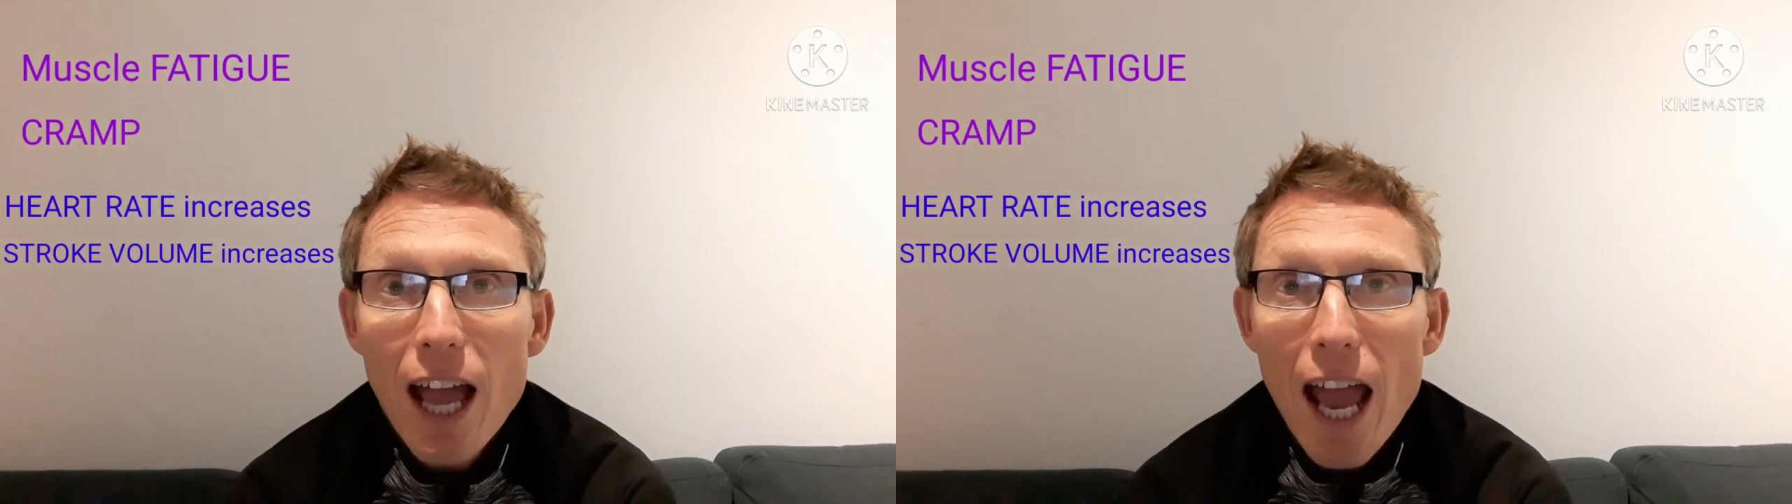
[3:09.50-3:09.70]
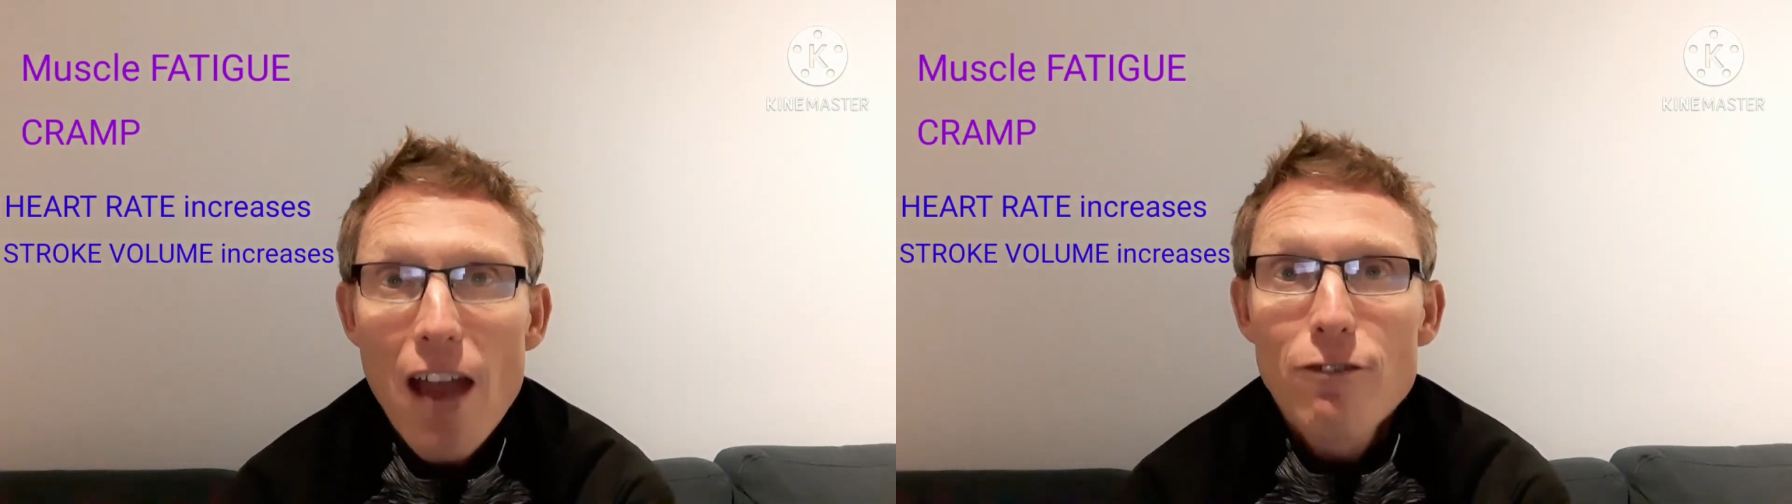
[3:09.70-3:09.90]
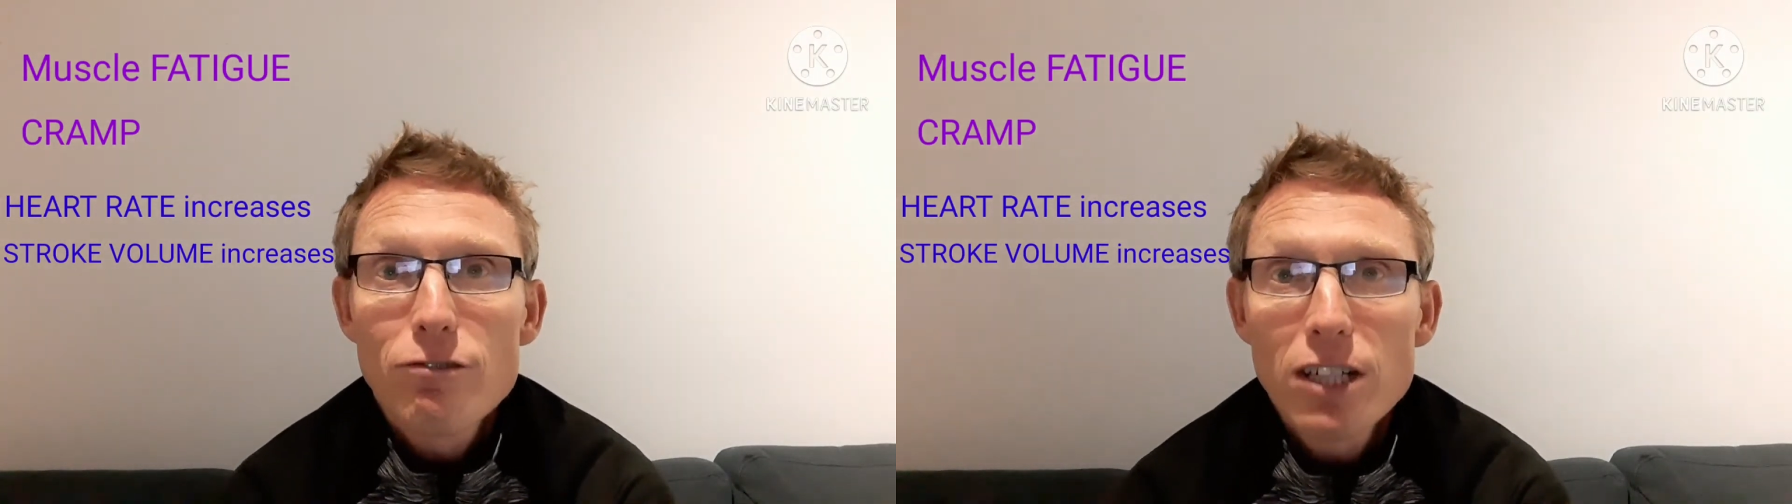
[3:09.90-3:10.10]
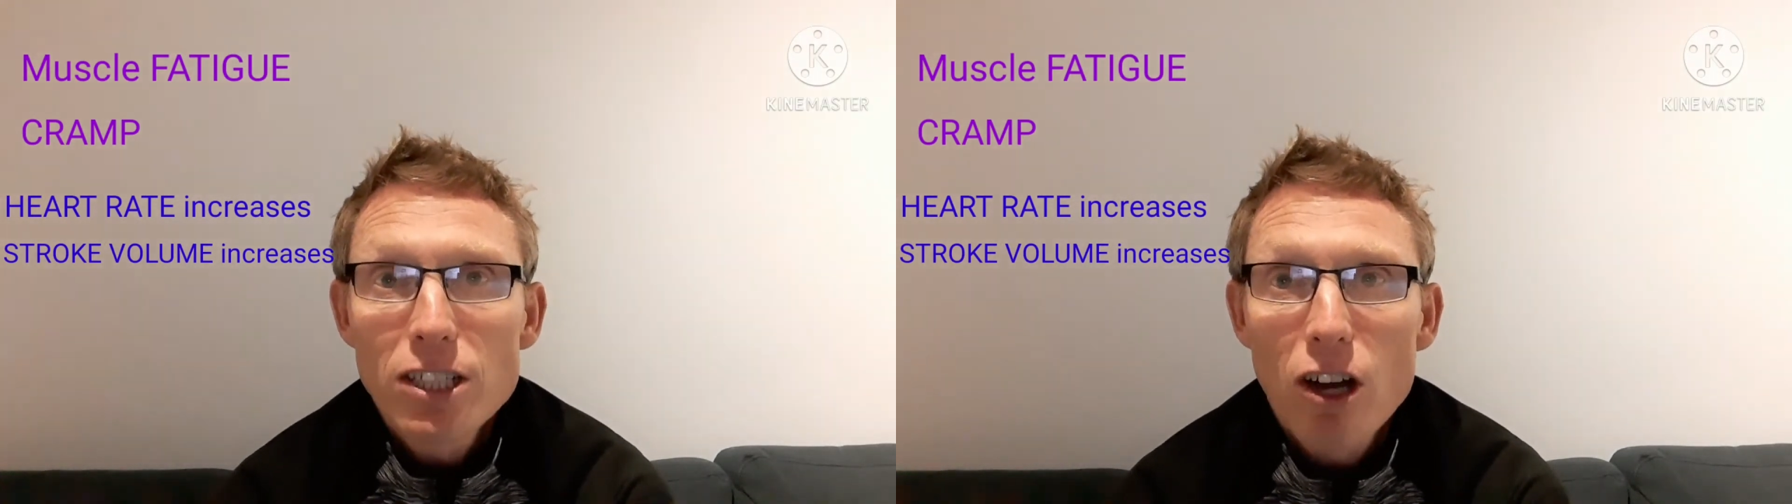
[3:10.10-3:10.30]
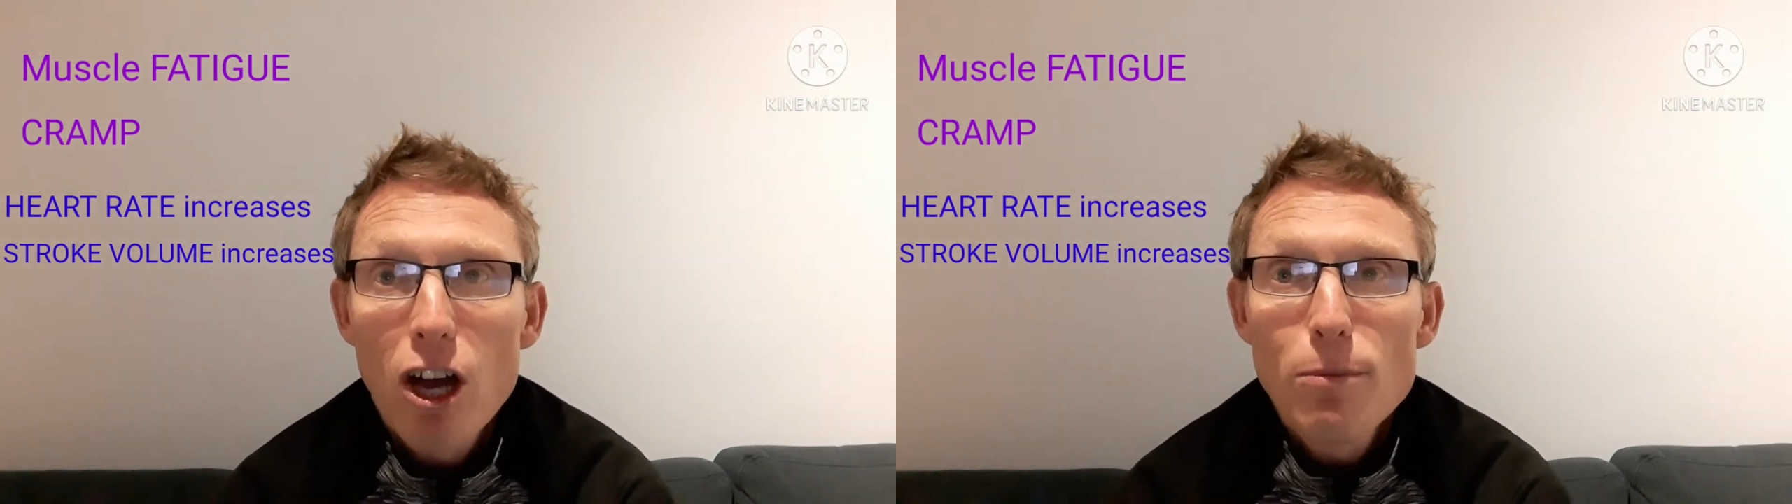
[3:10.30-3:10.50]
every
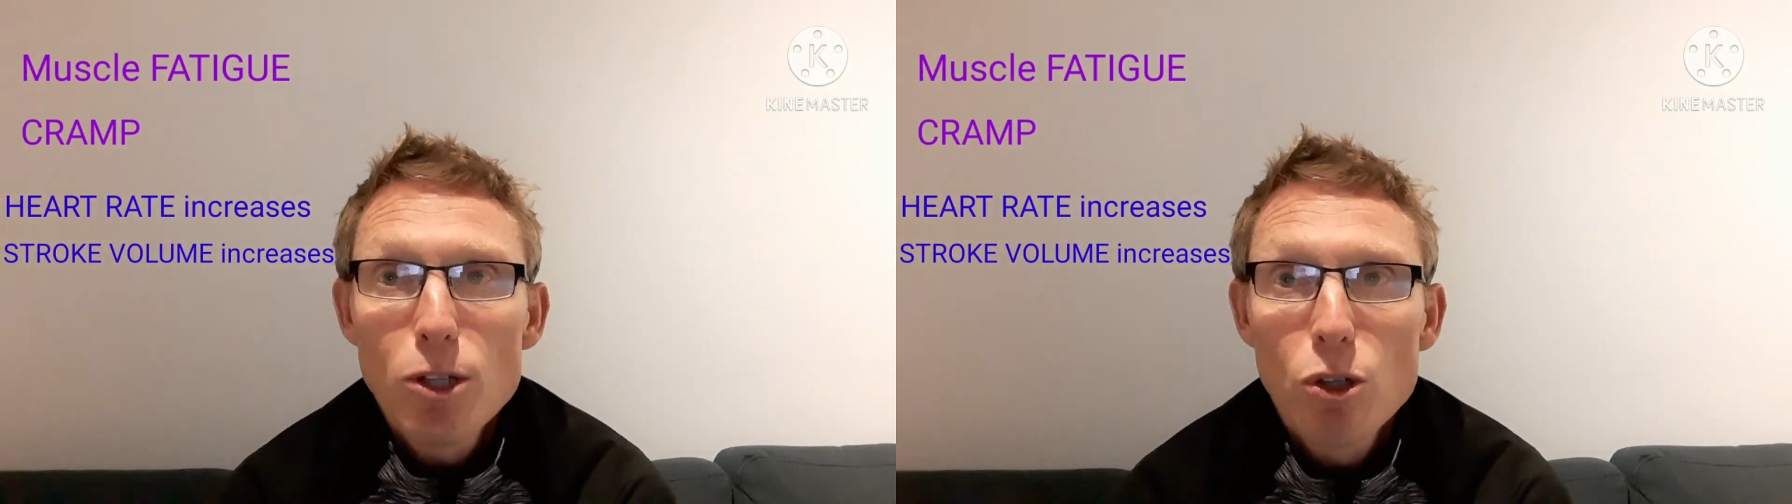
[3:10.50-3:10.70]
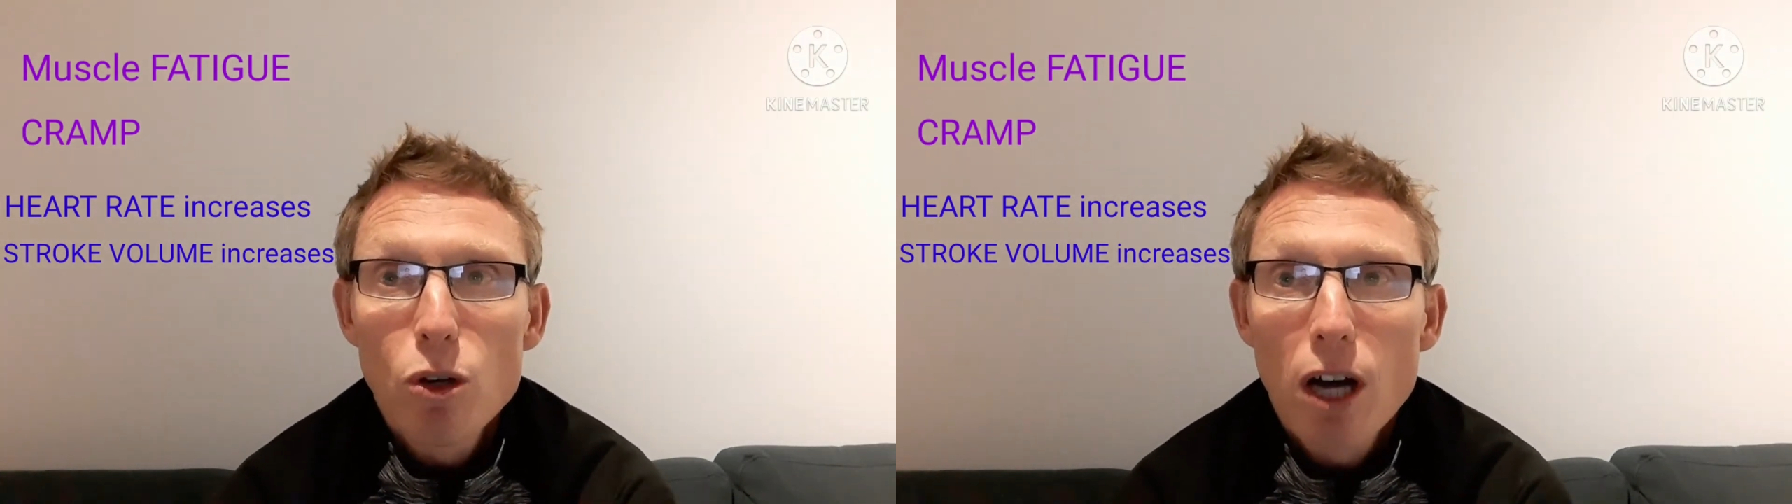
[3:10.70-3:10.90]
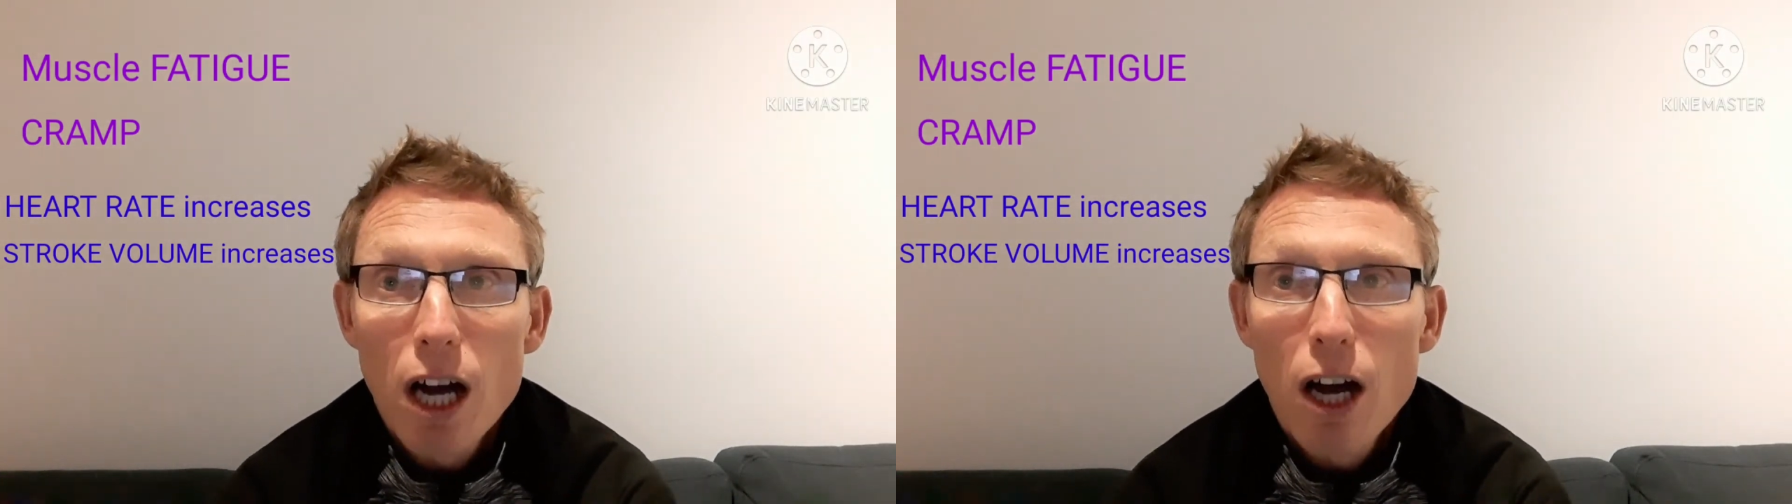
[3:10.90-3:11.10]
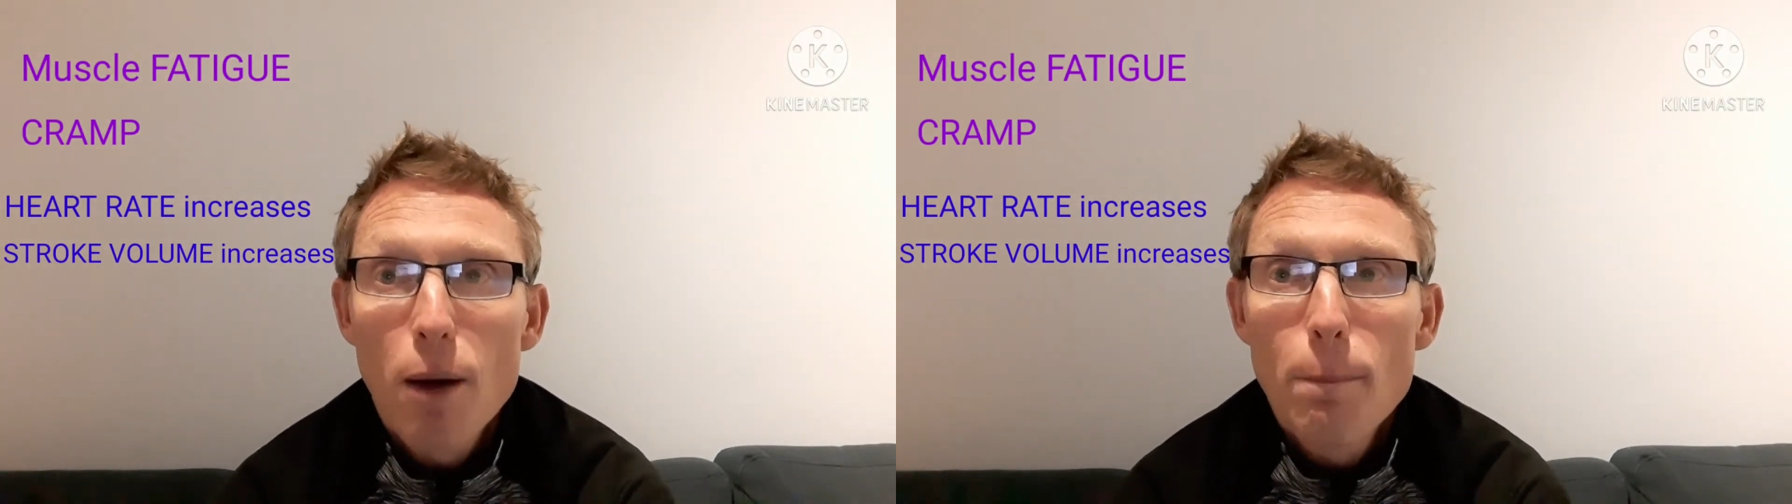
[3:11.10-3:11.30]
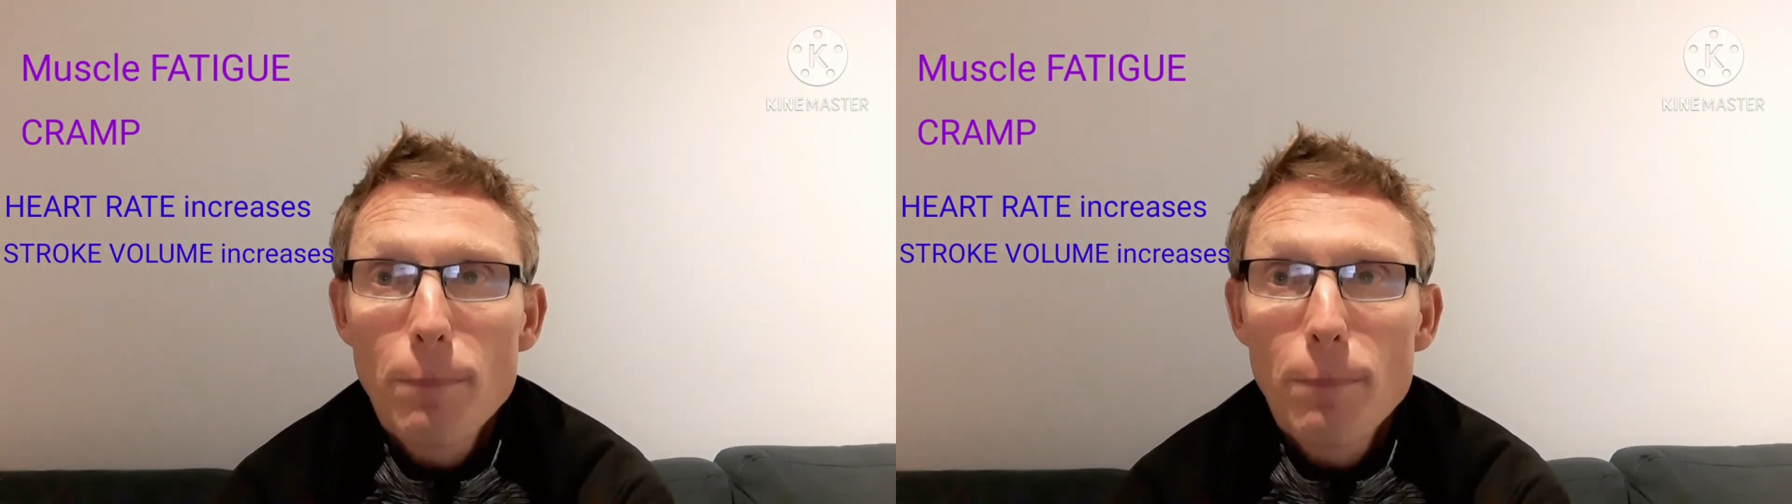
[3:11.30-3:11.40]
time your heart